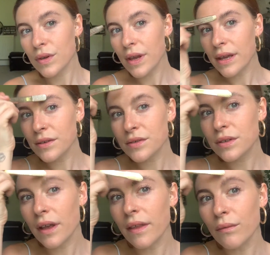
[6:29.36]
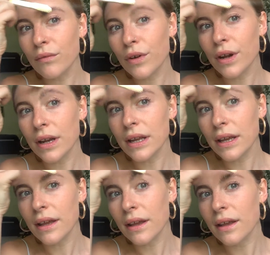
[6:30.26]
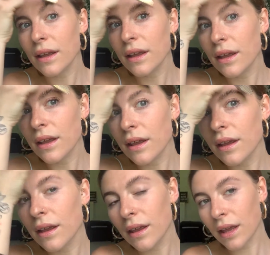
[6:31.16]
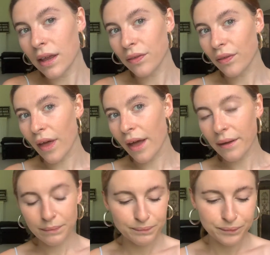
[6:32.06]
Okay, just get them really in there.